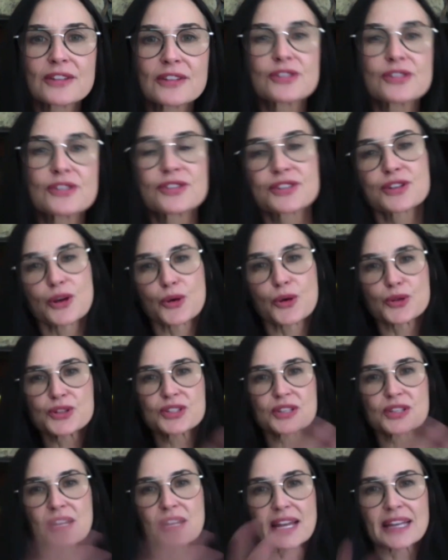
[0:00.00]
So
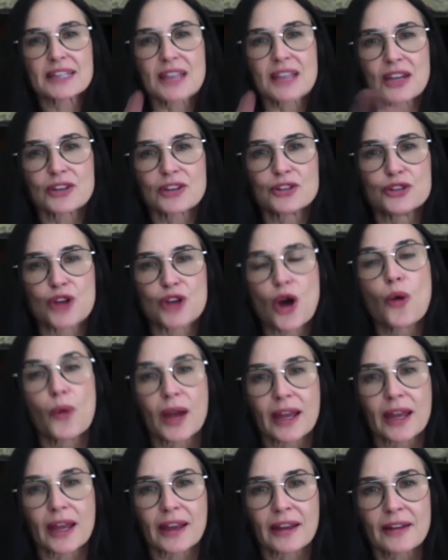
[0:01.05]
like
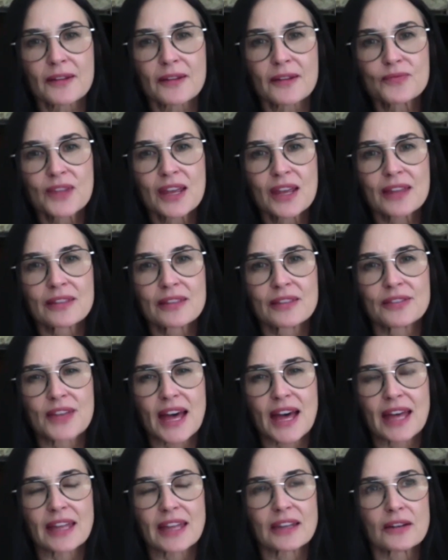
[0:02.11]
knowing
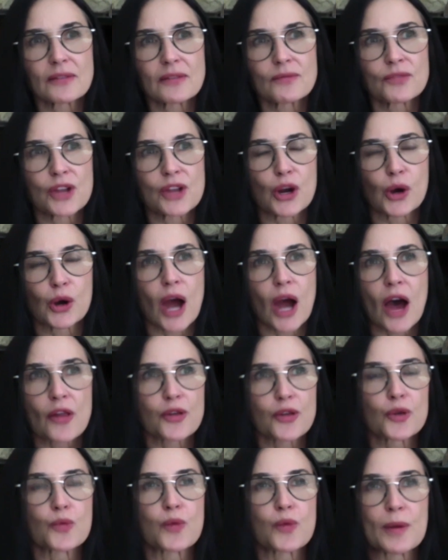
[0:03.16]
that there are
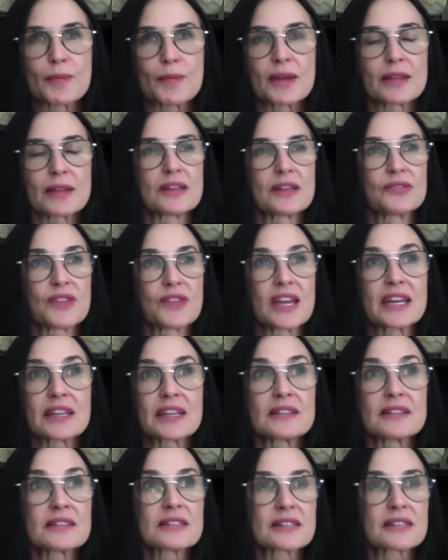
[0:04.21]
other women that they
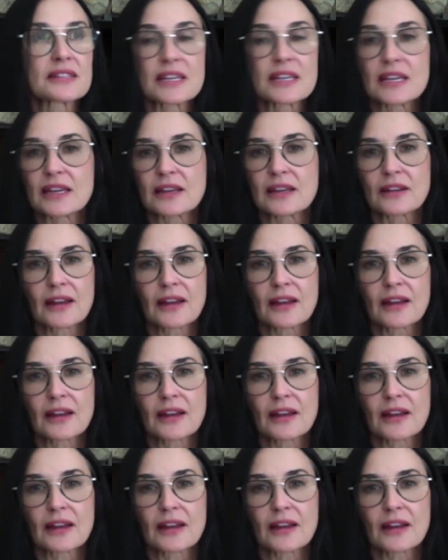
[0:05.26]
can see